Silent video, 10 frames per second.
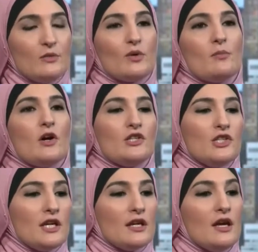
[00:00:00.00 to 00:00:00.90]
We're
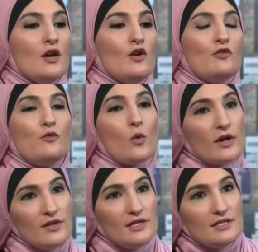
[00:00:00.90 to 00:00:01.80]
marching for
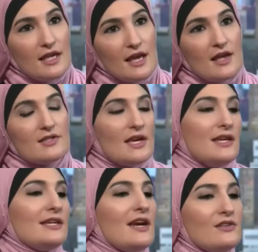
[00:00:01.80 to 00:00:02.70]
these things and
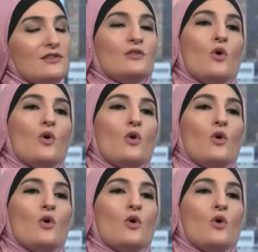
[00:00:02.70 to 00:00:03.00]
against